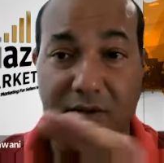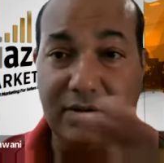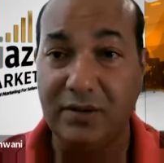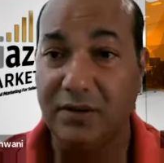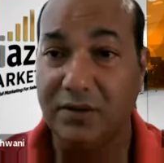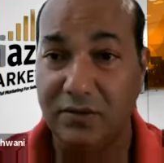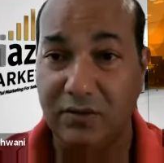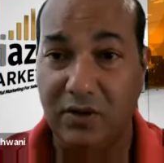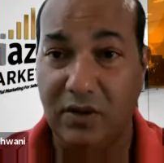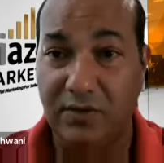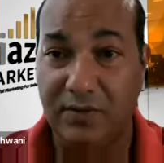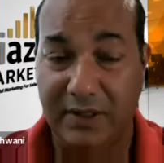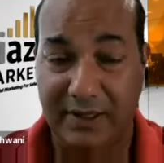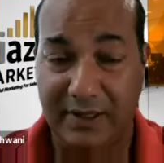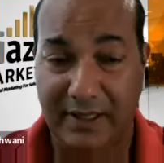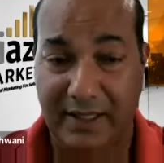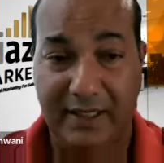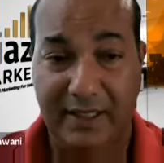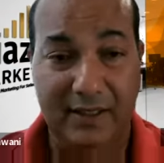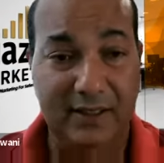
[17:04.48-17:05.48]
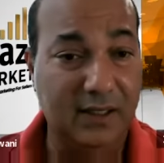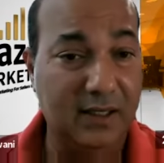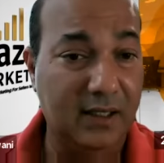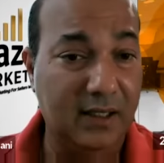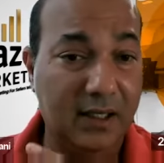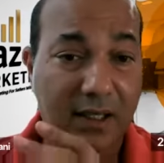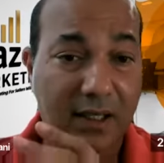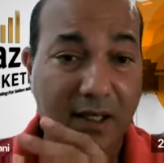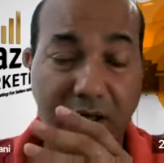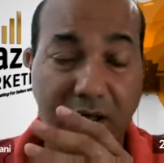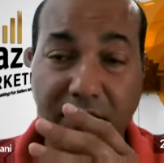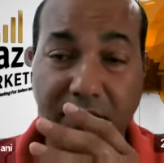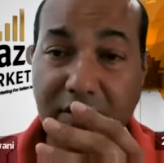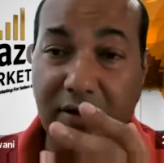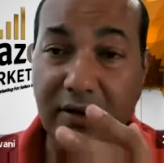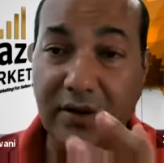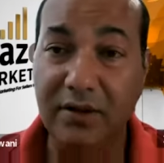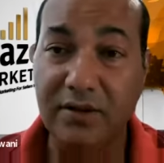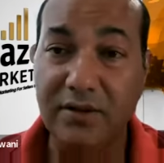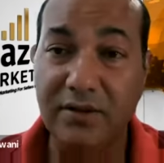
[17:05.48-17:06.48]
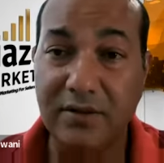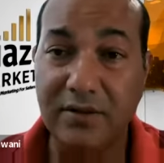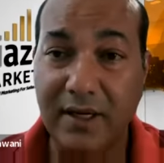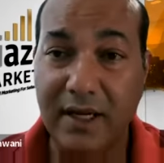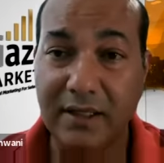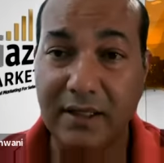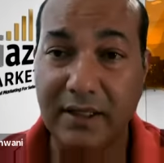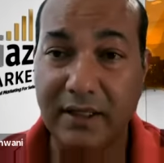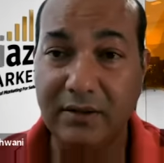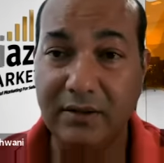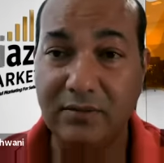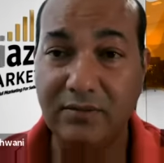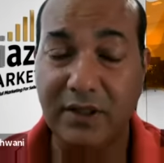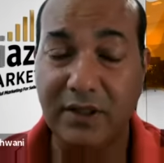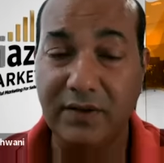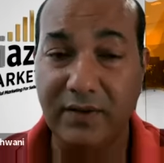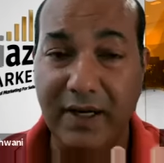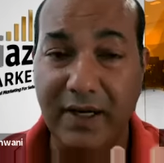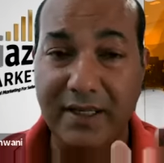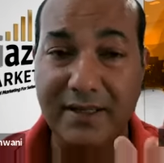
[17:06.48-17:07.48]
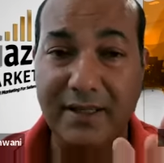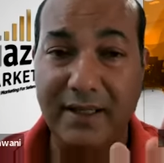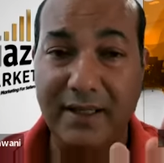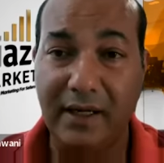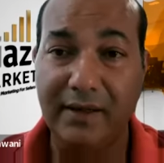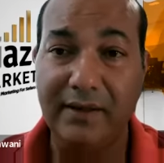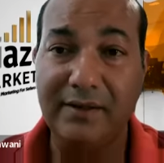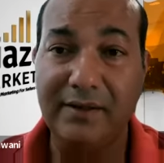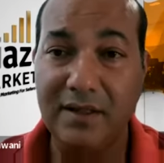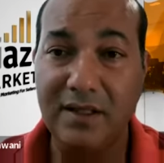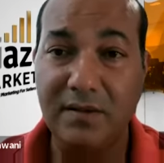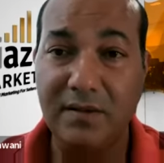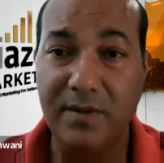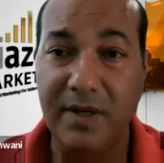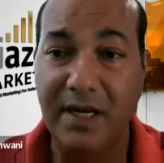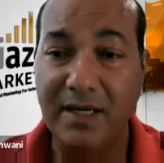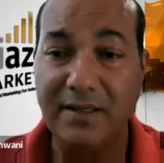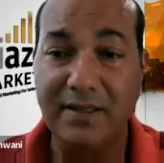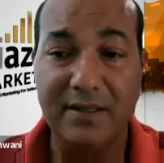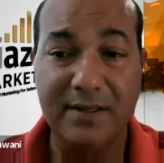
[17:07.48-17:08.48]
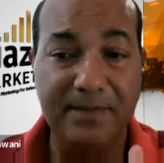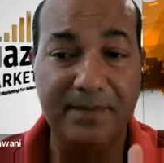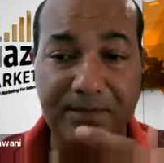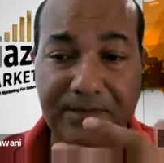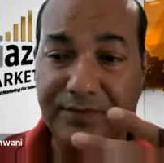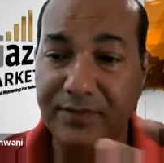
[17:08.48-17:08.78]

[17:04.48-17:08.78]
Don't do over that. You're going to do nothing but waste character space,